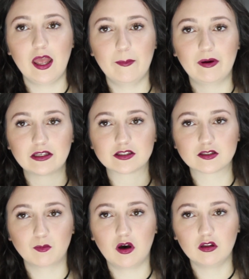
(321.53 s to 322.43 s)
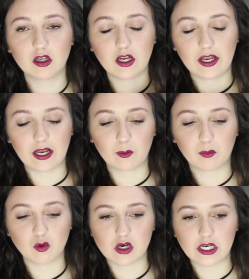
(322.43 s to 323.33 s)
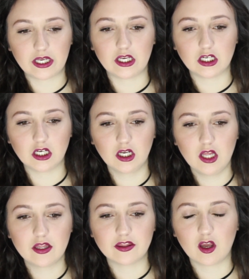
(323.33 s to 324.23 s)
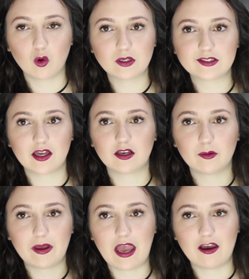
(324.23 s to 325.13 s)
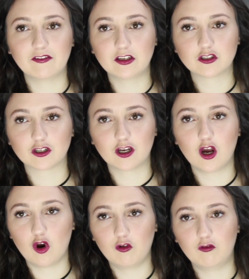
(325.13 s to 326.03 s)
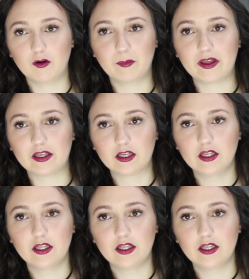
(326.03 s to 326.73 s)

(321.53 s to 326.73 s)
And my smaller airport here, they always end up having to go from like